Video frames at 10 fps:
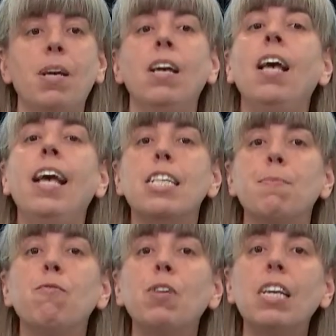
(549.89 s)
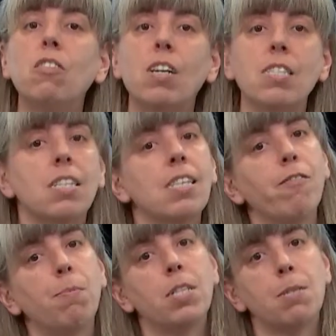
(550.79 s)
But it's been really interesting to
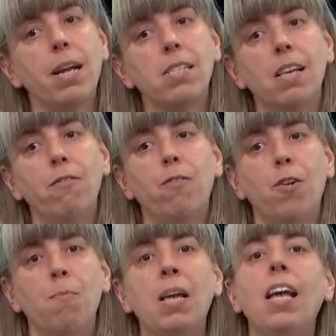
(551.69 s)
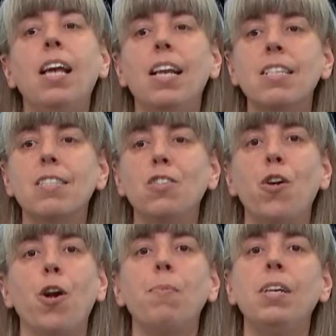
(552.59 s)
have a perspective from Eastern Europe.